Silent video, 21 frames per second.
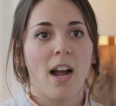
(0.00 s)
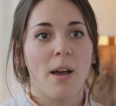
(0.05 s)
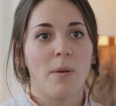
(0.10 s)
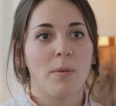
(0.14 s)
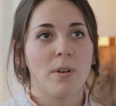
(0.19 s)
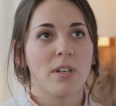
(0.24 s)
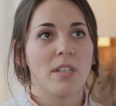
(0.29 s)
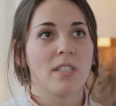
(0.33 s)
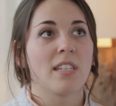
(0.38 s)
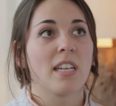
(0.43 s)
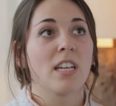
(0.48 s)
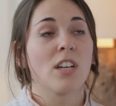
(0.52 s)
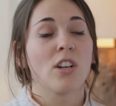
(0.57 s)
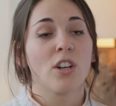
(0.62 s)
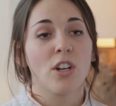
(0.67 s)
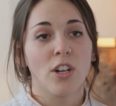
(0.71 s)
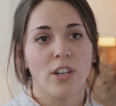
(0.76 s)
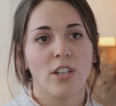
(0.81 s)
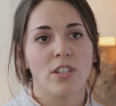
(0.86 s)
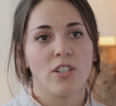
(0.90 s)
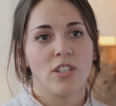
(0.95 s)
I was
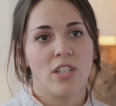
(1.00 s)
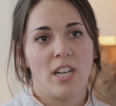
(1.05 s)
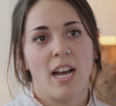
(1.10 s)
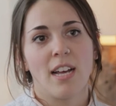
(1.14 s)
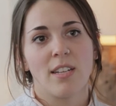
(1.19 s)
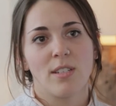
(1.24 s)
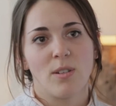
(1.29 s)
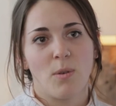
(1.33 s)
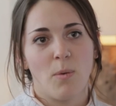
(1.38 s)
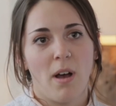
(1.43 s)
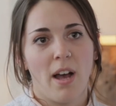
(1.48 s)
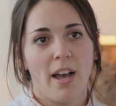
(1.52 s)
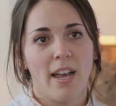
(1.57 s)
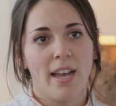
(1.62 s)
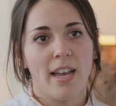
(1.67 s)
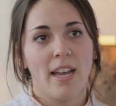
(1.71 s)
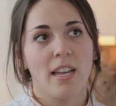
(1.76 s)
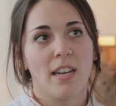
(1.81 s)
encouraged to ask why